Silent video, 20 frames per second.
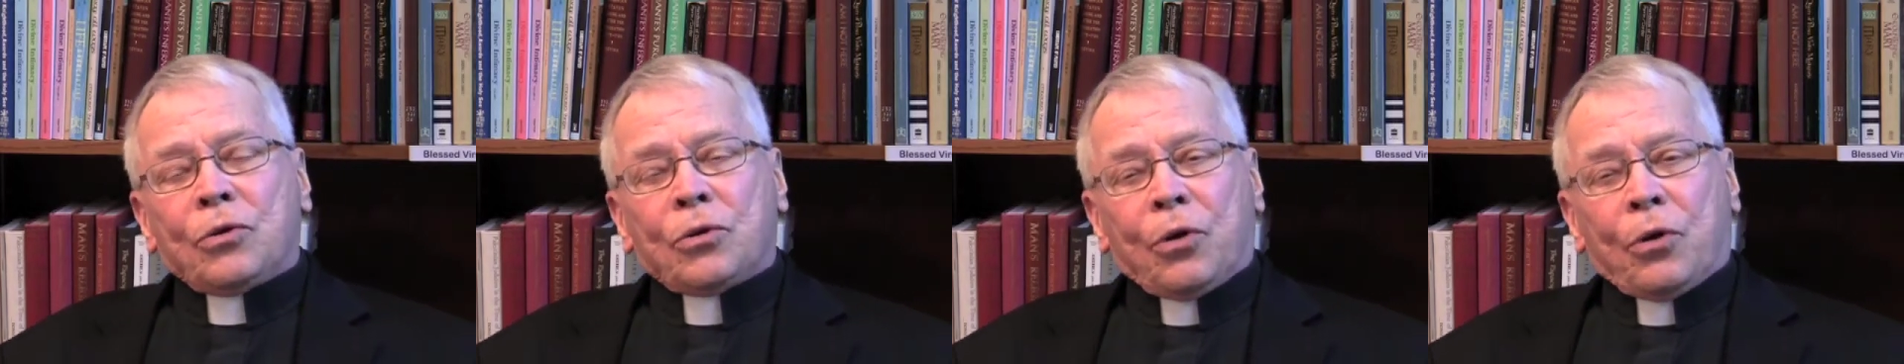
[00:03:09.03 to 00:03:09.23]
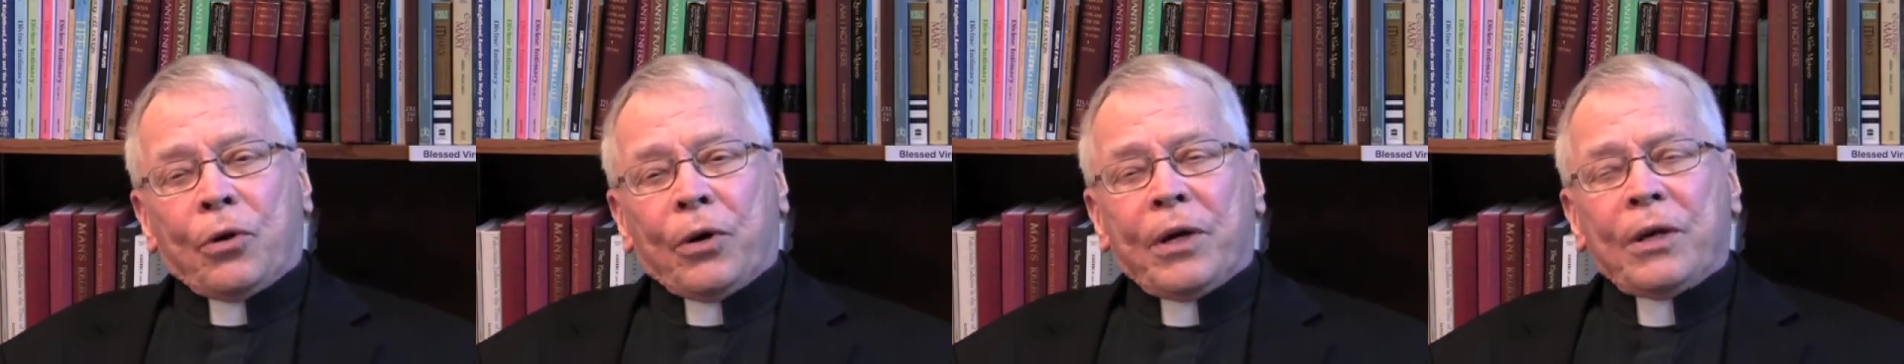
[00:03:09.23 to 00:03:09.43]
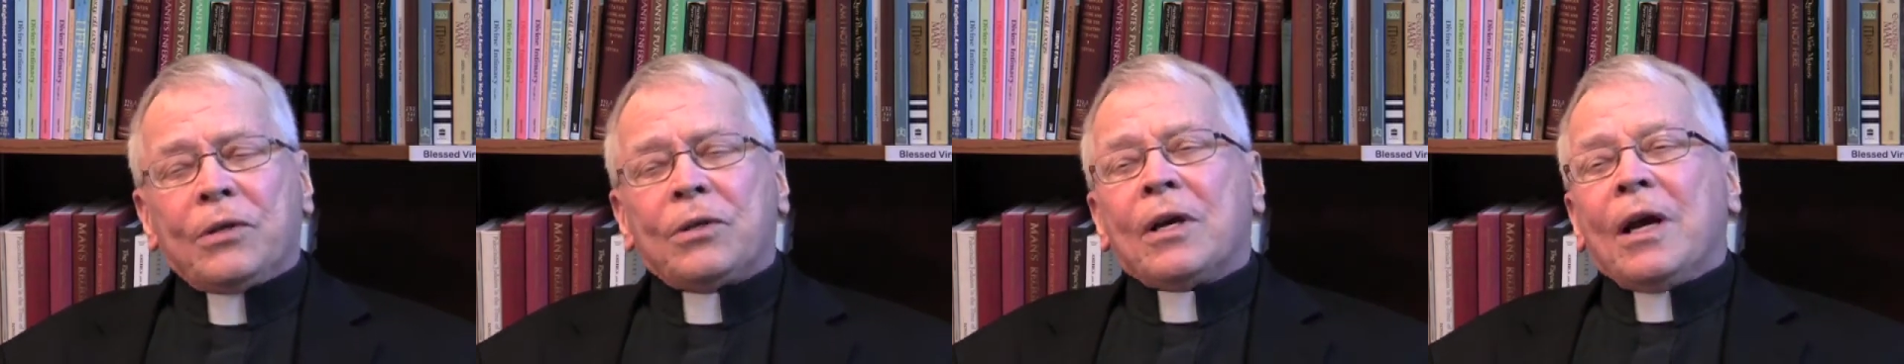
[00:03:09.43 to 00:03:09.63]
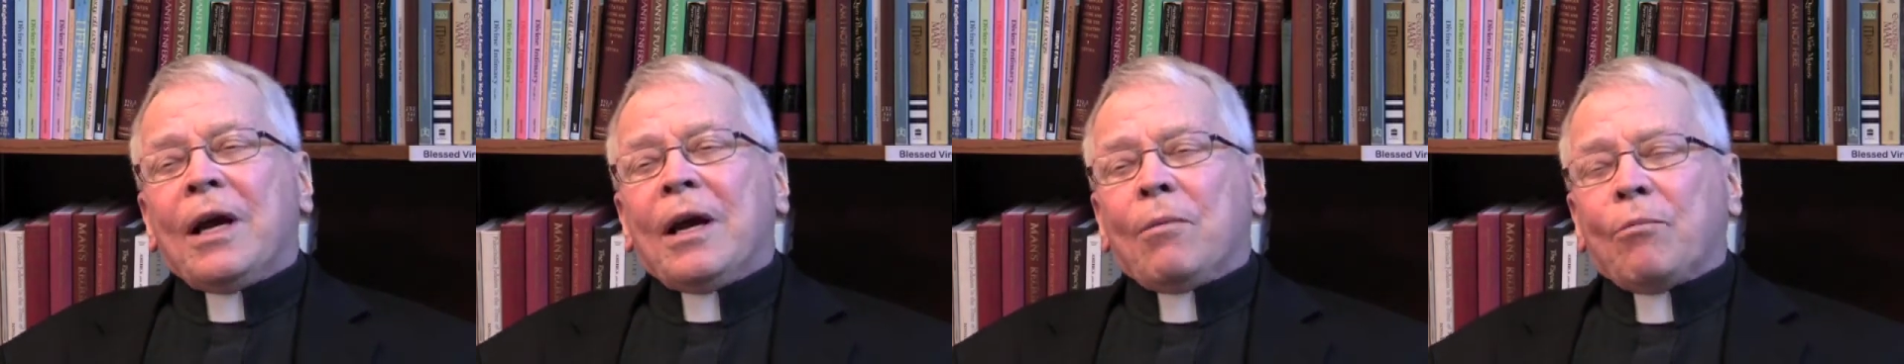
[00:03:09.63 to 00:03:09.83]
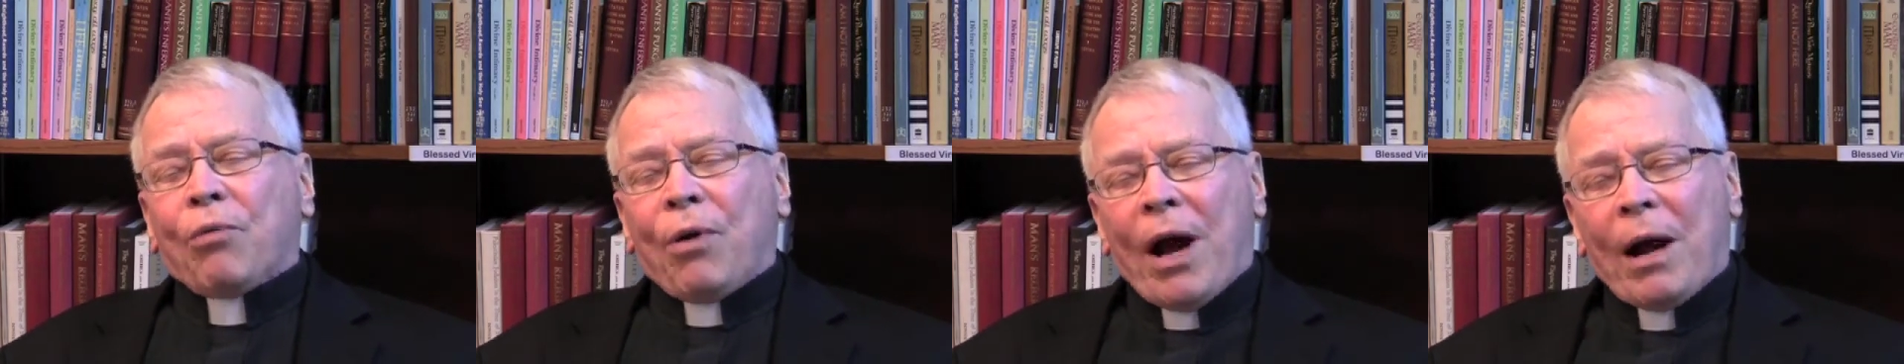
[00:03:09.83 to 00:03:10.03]
stories,
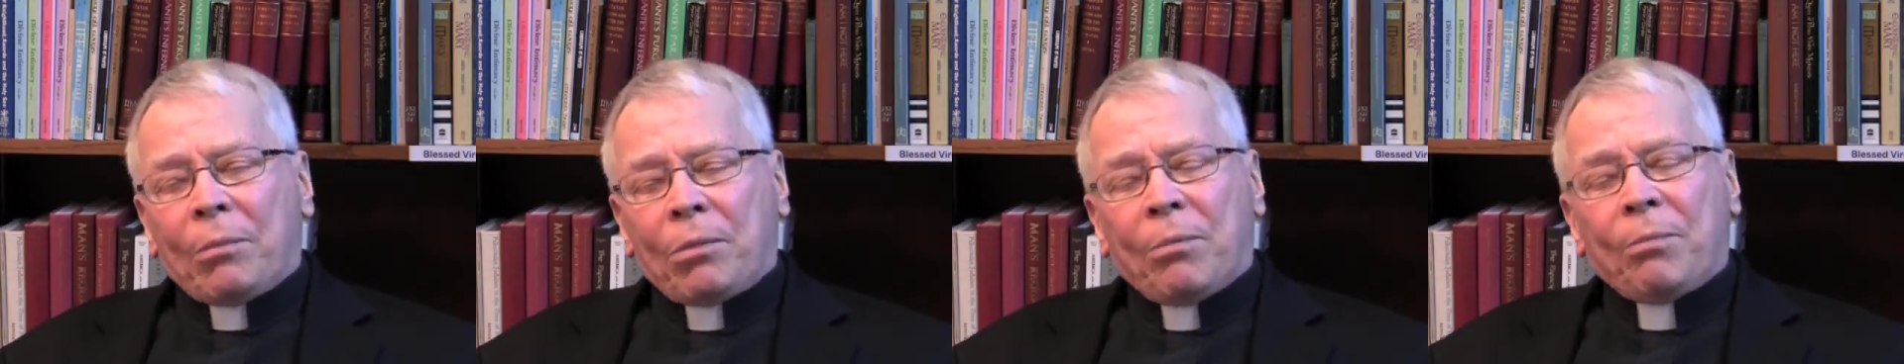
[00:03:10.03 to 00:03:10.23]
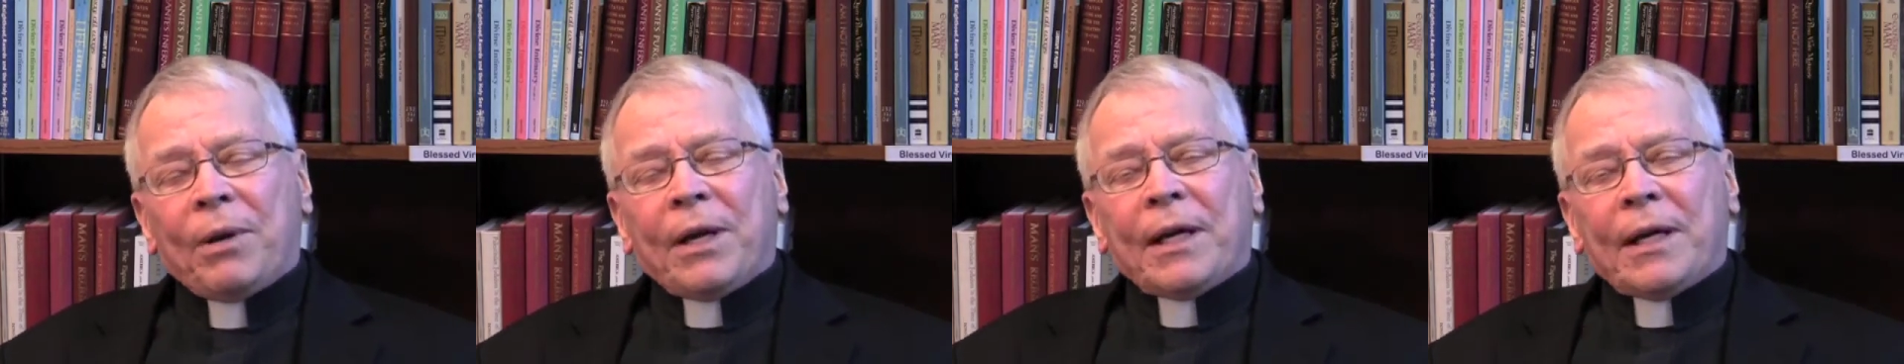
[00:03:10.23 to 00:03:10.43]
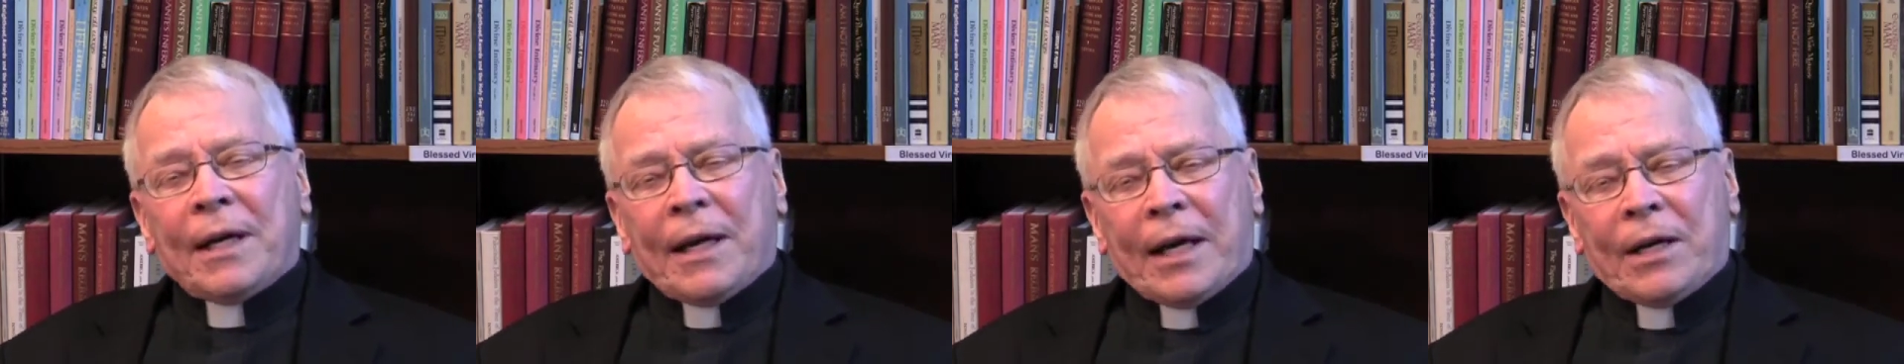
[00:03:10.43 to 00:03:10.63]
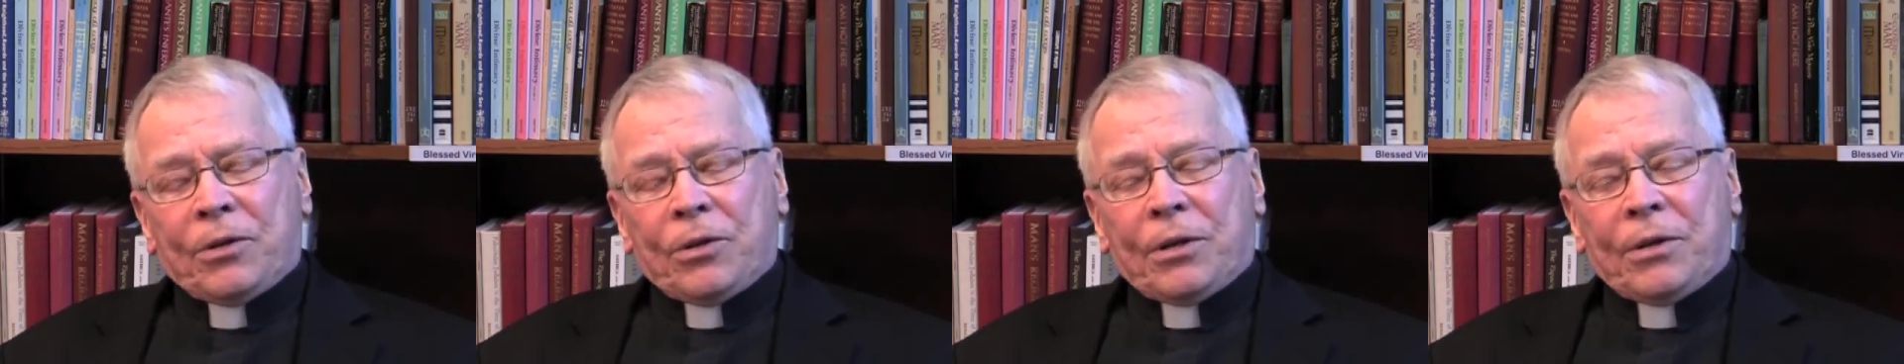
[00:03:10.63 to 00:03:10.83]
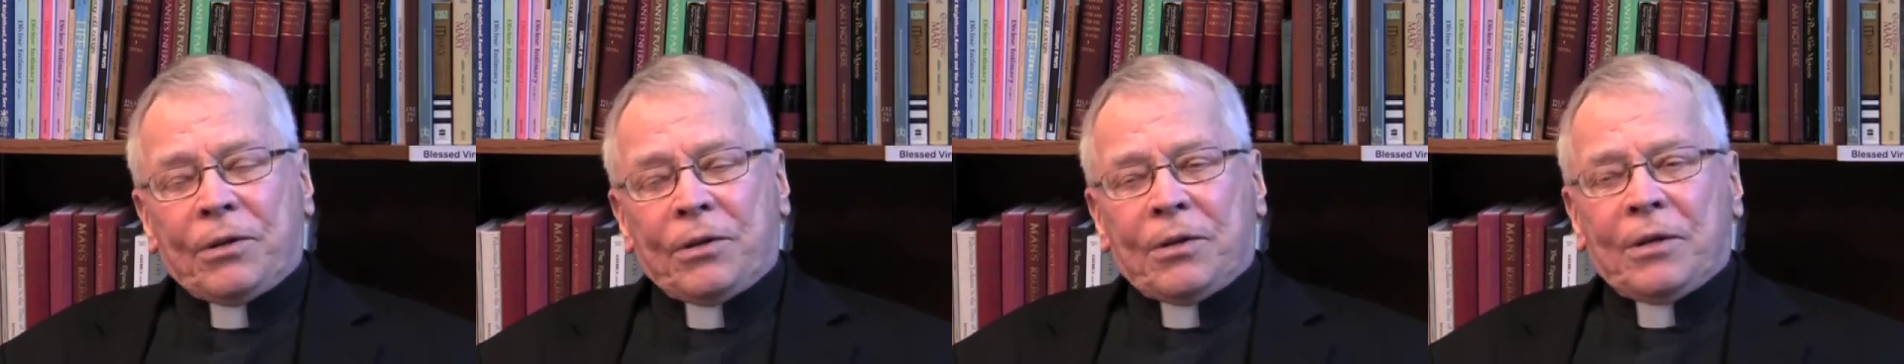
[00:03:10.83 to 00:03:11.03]
probably
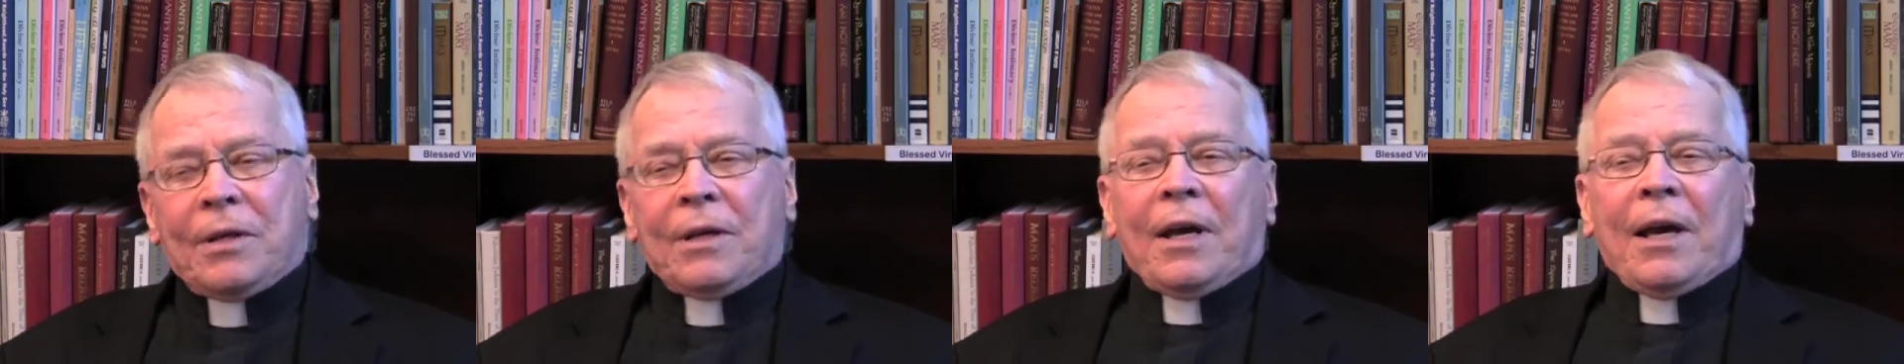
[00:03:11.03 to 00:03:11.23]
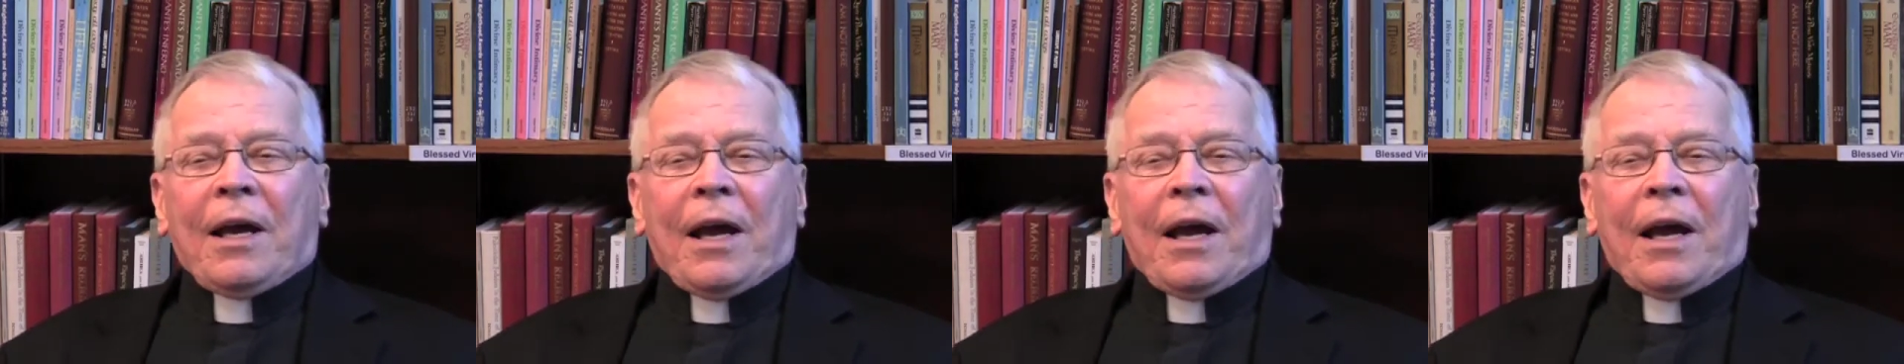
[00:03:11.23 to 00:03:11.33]
legends.